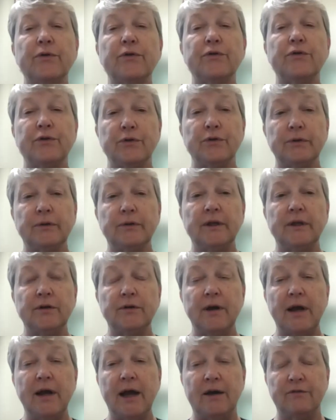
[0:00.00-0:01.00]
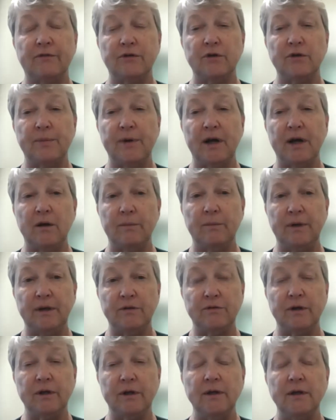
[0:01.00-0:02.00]
her third litter after a
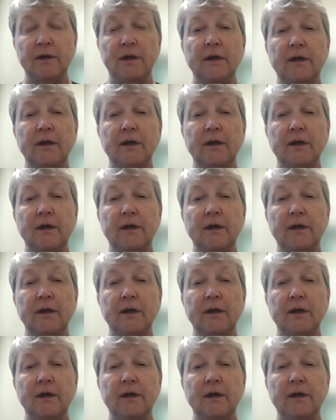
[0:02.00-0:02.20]
pyometra.